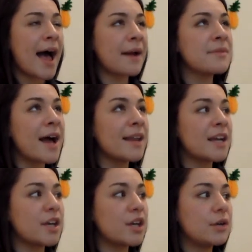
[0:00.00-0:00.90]
I'm not
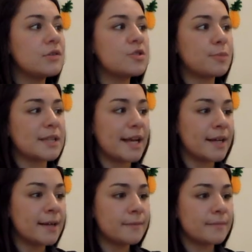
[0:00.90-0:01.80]
like a huge
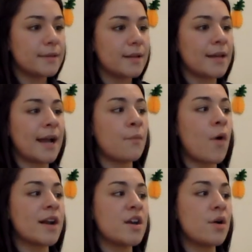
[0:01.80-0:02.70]
planner. Like, I
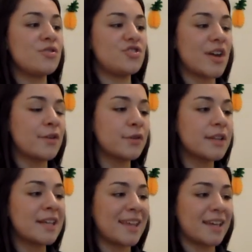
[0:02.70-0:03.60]
want to know
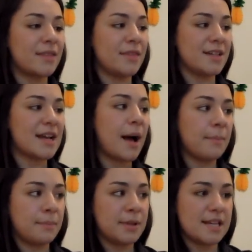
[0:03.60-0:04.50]
generally, like, the
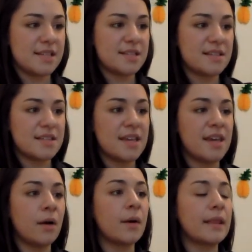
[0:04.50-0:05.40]
top places to
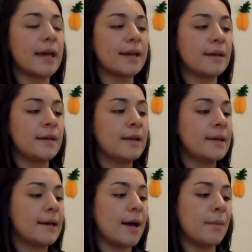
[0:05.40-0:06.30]
see or, like
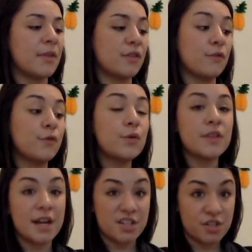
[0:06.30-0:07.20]
the food
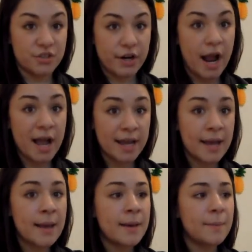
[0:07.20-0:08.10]
that I should
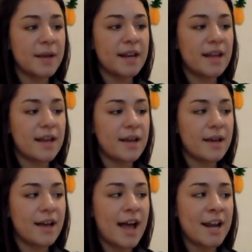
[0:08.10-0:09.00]
try. But
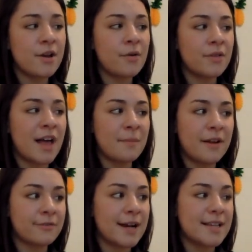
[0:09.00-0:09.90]
I know a lot of
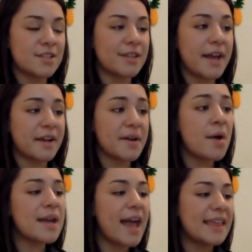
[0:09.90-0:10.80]
my friends are like,
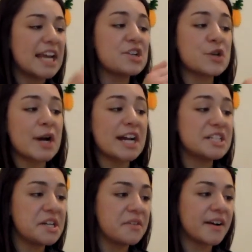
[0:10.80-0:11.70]
okay, like, here's our
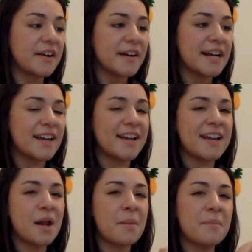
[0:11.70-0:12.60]
itinerary.
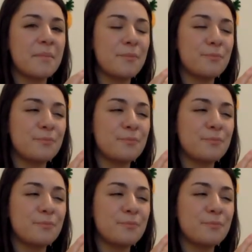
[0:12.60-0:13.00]
And I'm